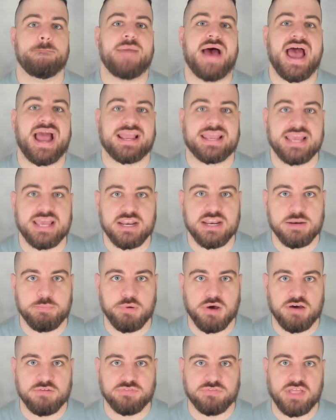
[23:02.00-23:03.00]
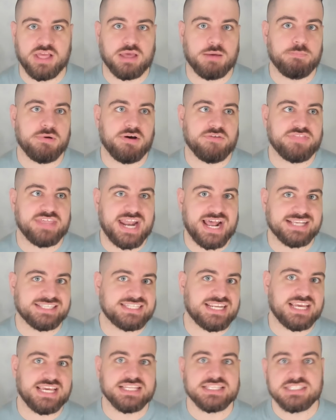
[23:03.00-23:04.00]
back-end buff, like a buff that has
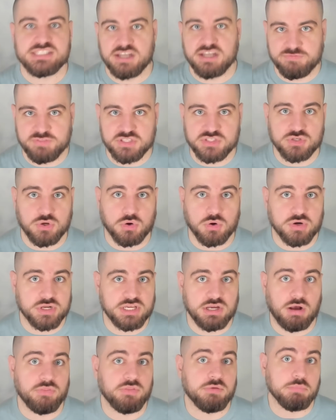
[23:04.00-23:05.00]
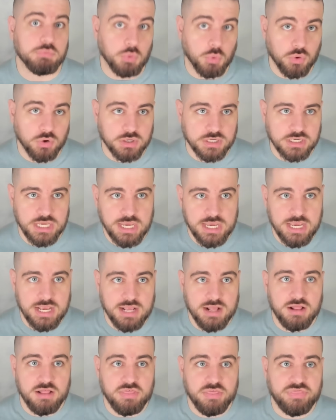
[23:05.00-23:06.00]
to hit stuff that's already on the board,
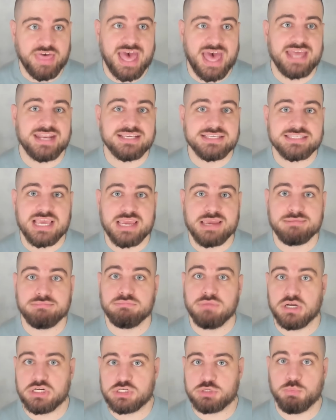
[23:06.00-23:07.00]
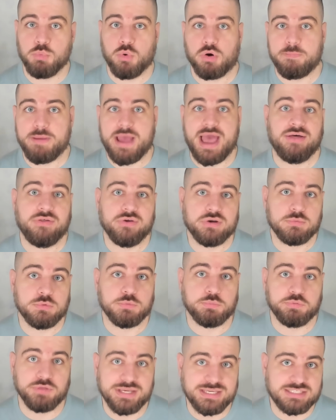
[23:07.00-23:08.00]
that is a much more
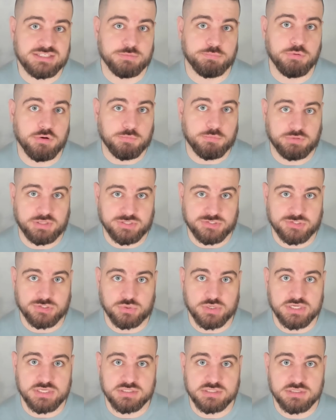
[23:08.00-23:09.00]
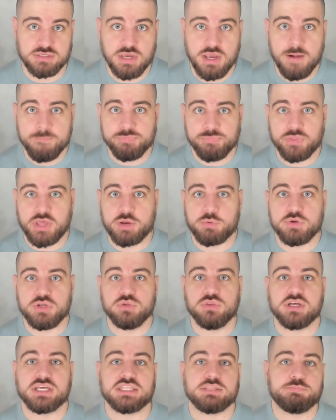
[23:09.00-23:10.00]
palatable place to put +3s. Like, when
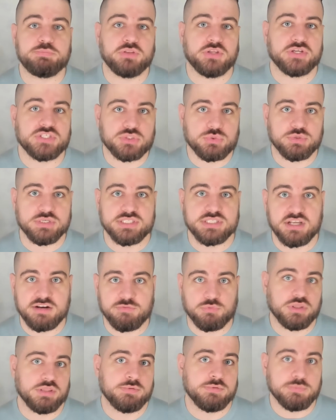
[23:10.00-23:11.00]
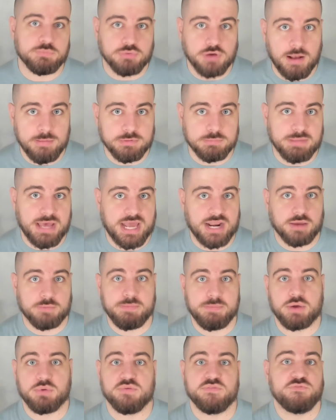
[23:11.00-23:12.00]
you look at the +3s that have really been problematic,
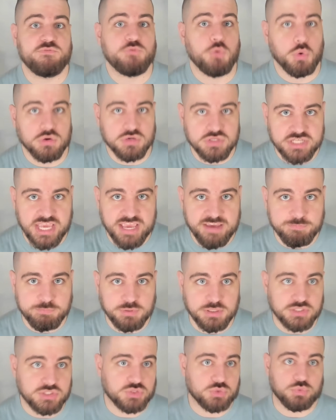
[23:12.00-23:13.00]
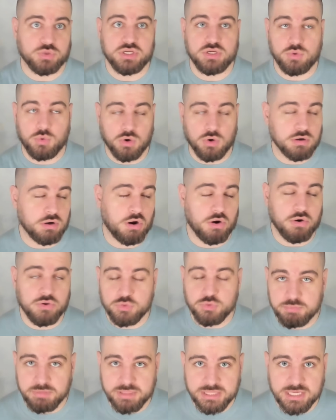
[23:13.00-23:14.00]
back when Forge gave +3, or
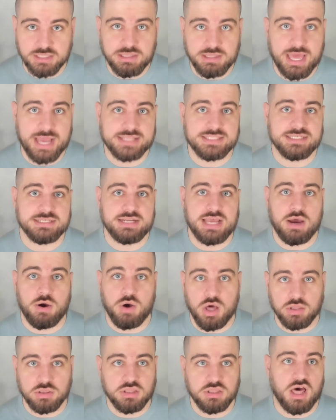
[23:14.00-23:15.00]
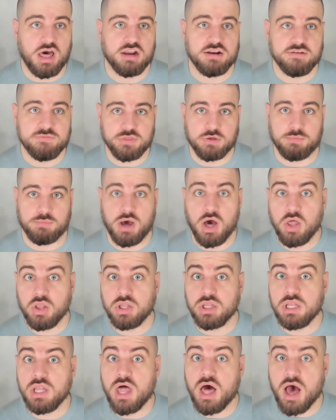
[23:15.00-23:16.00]
arguably Galacta now, a lot
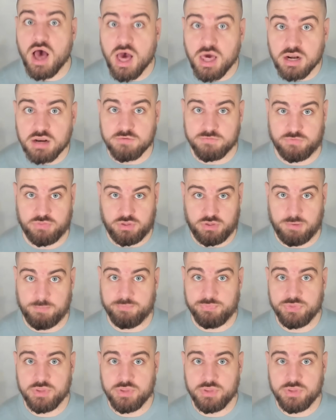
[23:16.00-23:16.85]
of them